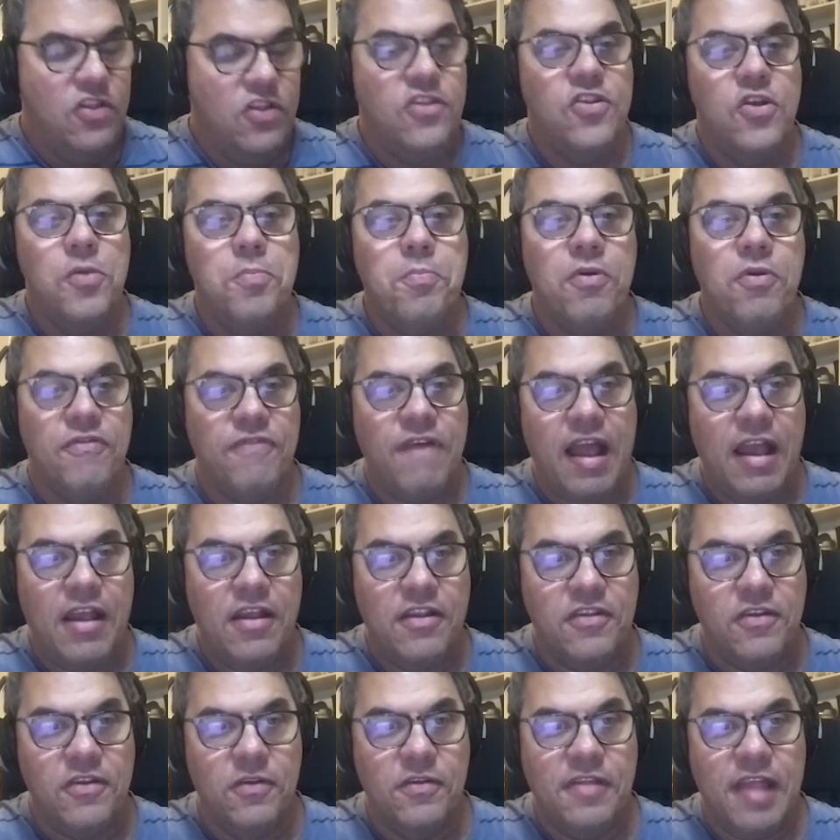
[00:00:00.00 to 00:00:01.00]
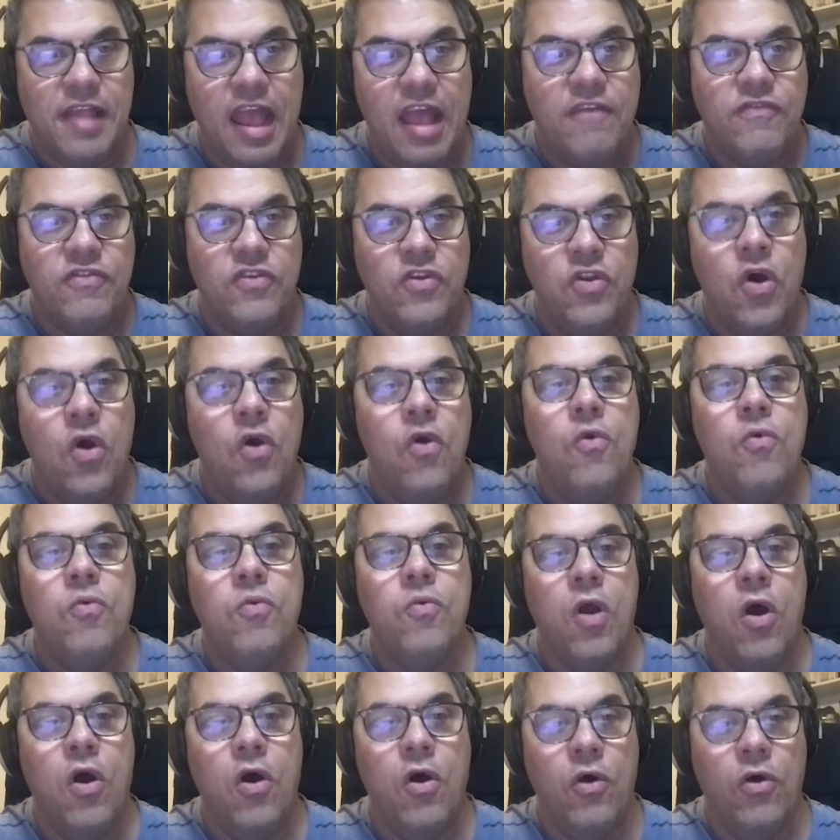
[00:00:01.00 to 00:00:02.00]
supervisors have no
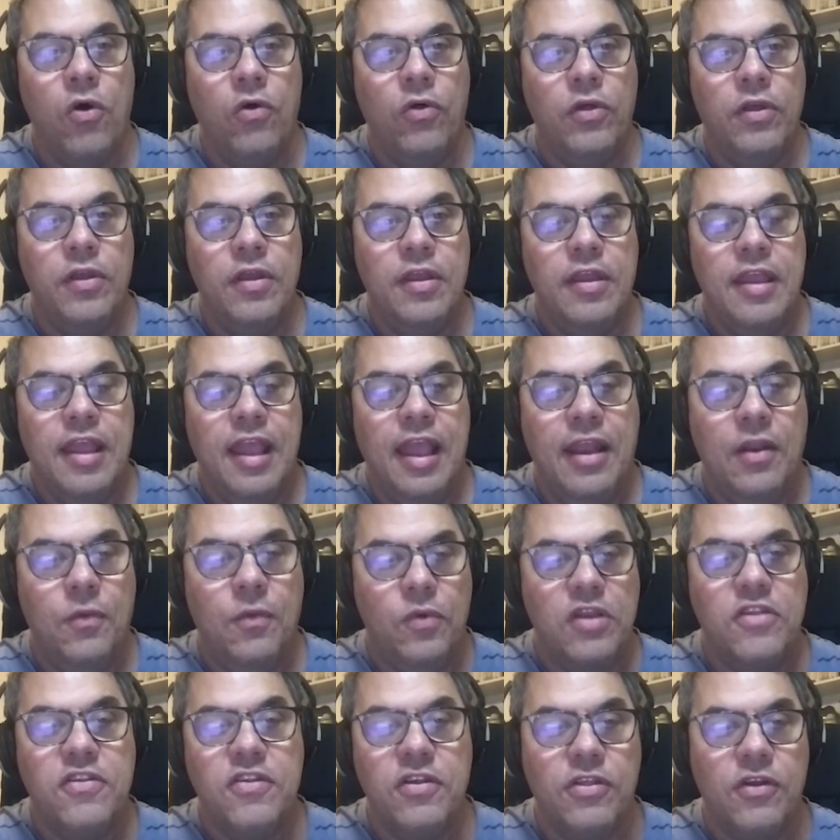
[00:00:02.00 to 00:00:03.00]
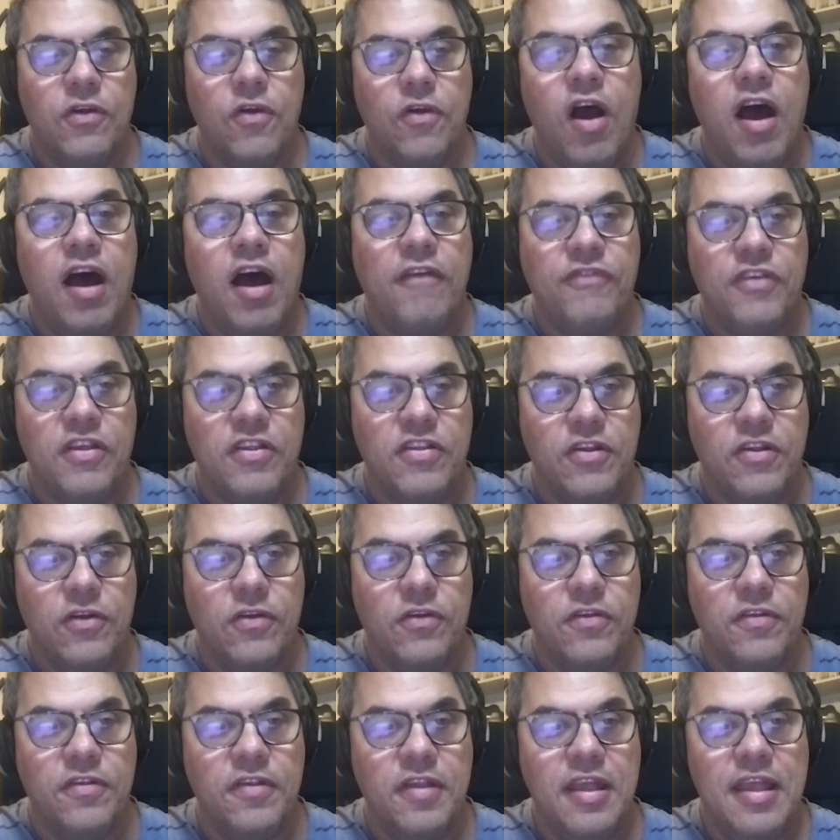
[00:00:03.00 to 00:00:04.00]
role in which of their
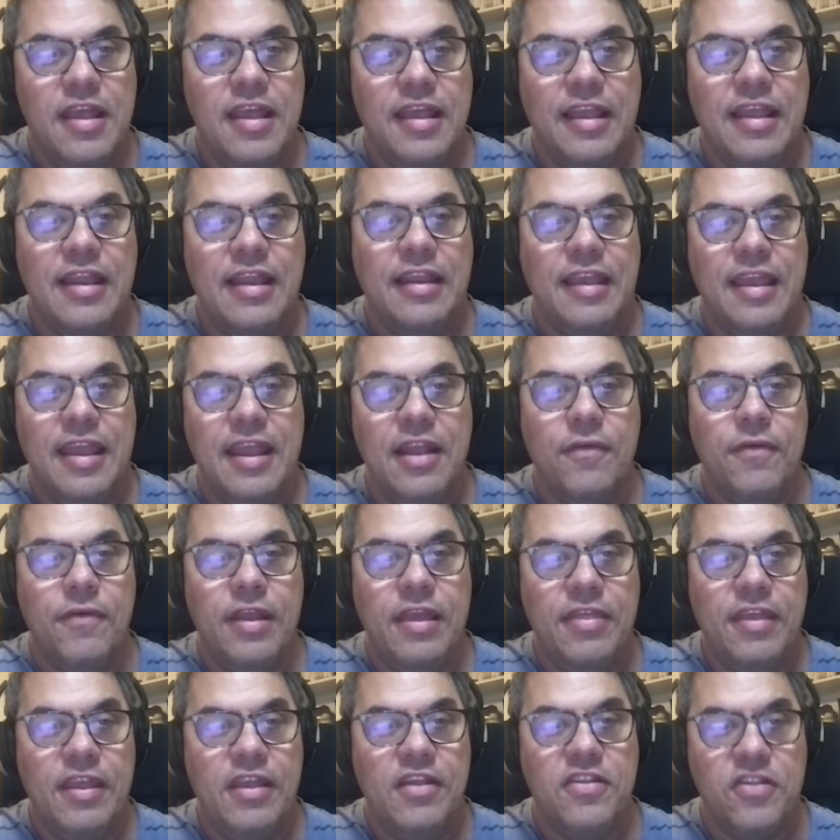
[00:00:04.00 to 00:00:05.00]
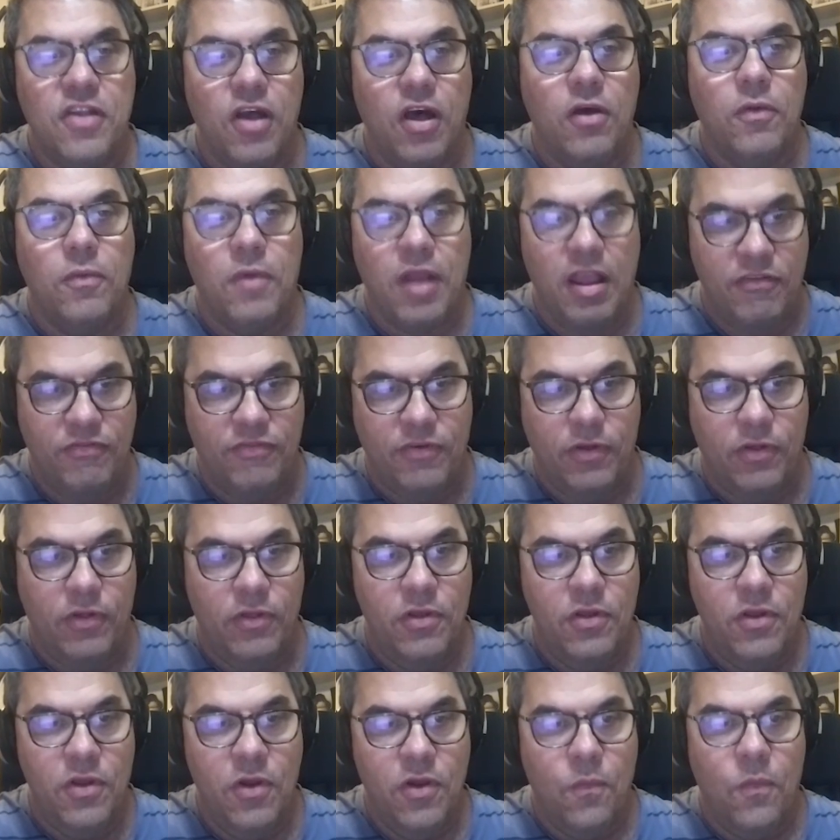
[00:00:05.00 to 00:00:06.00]
officers can carry the assault
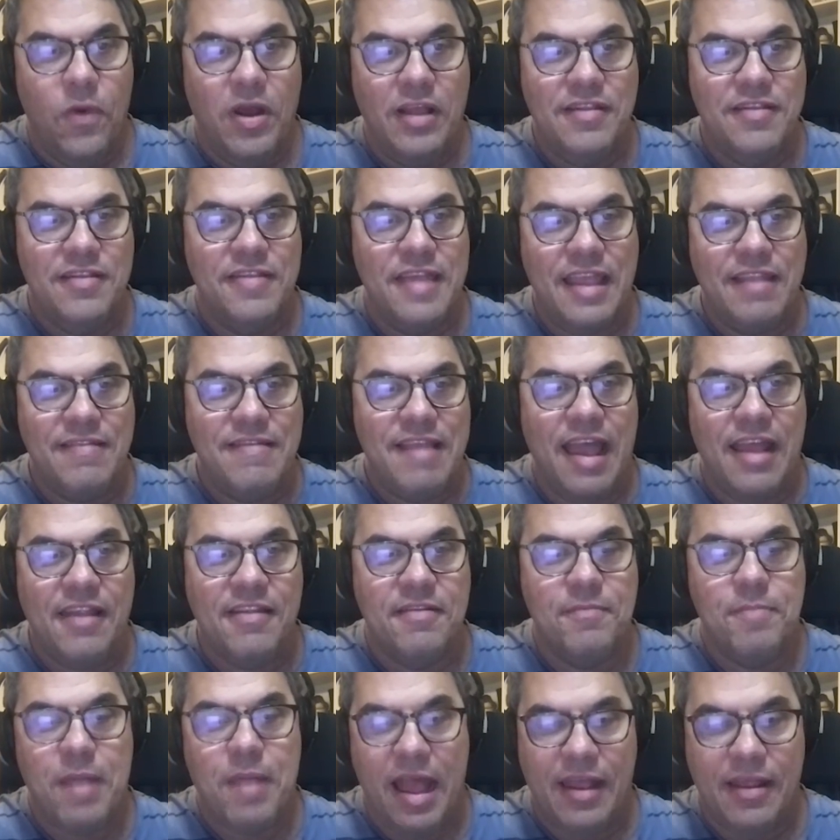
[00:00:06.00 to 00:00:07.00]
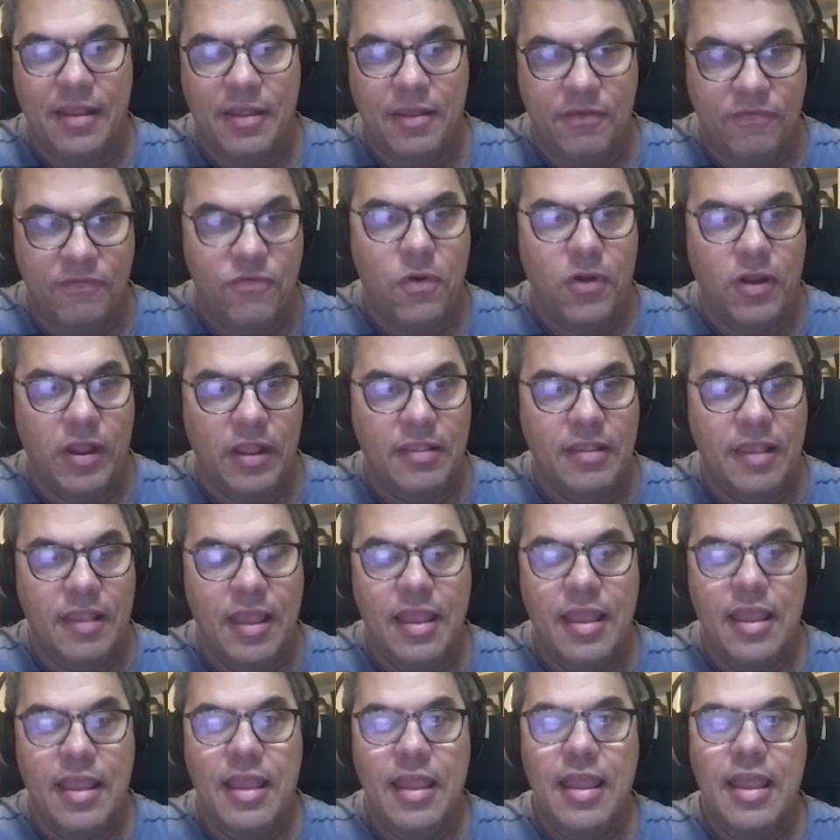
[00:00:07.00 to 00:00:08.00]
rifle once they test pot for it.
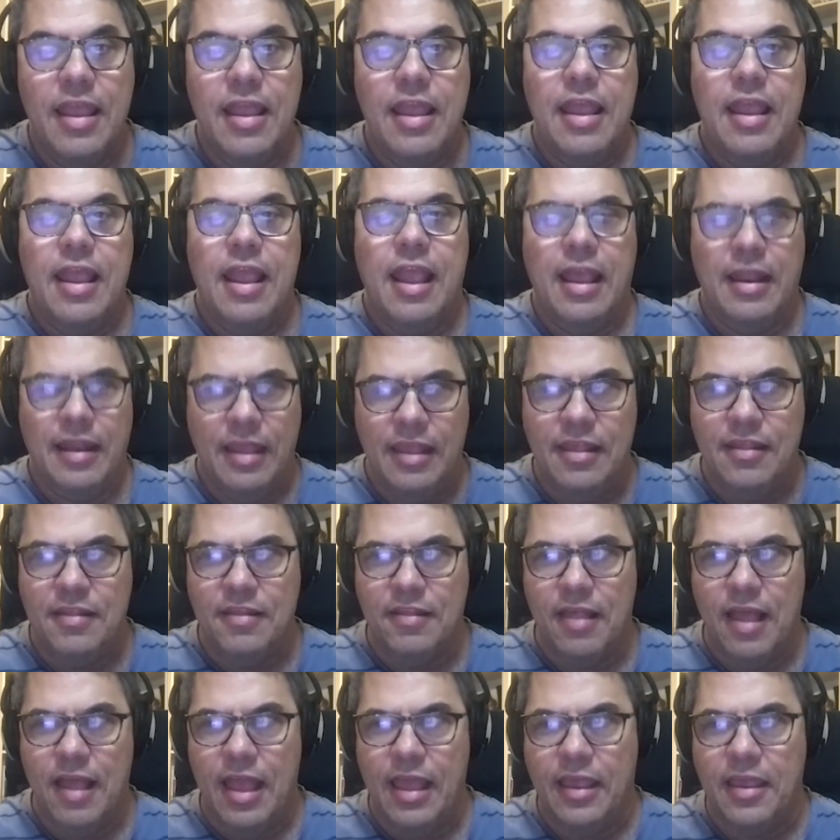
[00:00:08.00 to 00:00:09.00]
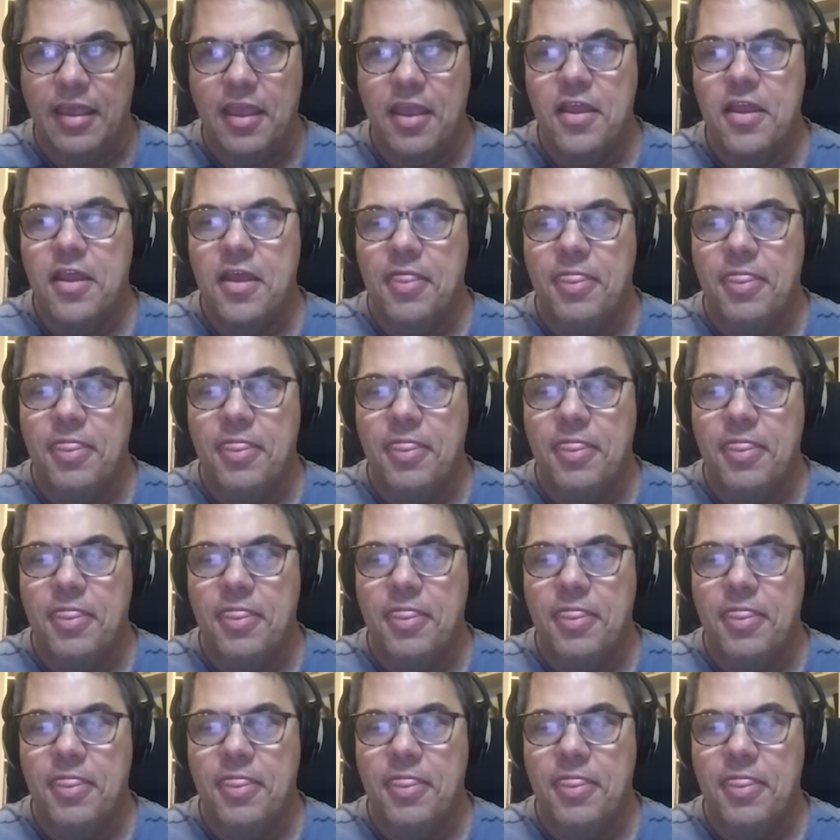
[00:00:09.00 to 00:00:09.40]
And he's like,